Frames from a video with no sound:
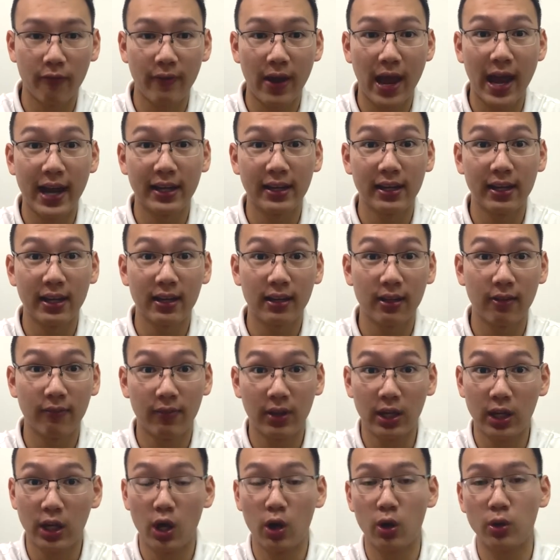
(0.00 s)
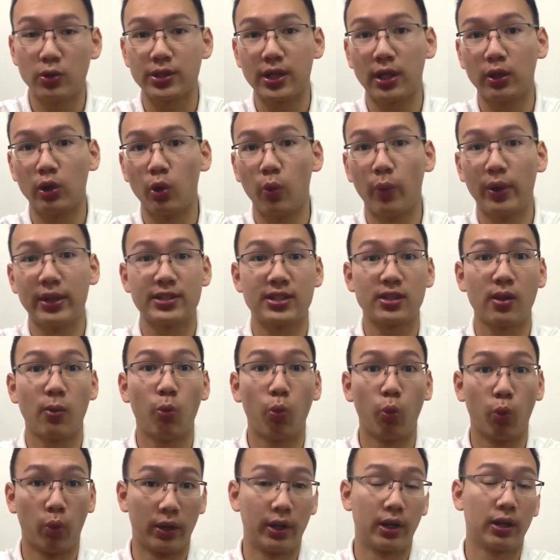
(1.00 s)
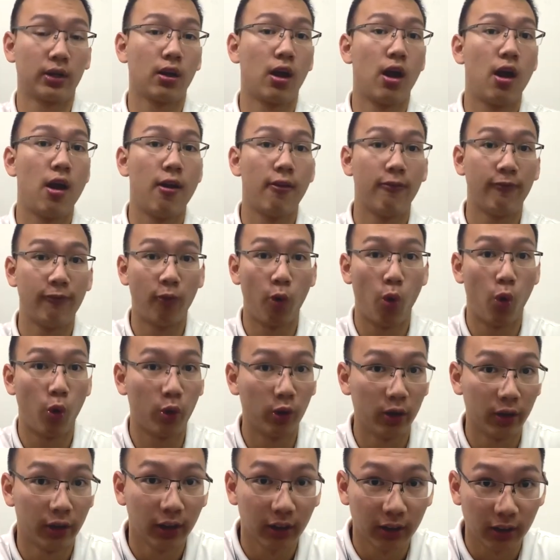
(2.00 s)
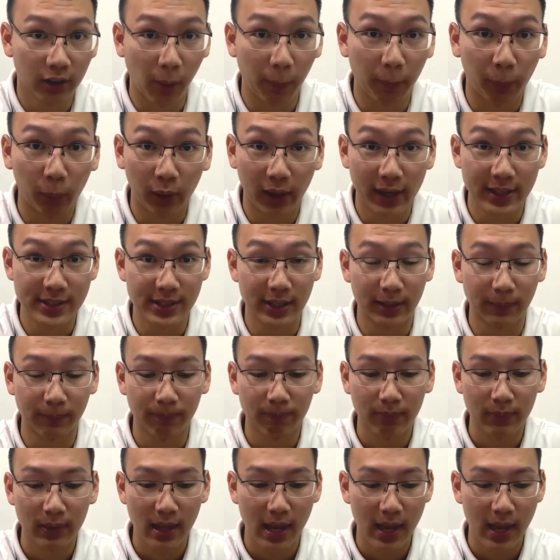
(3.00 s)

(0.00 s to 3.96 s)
of editing the videos and doing some work for The Present.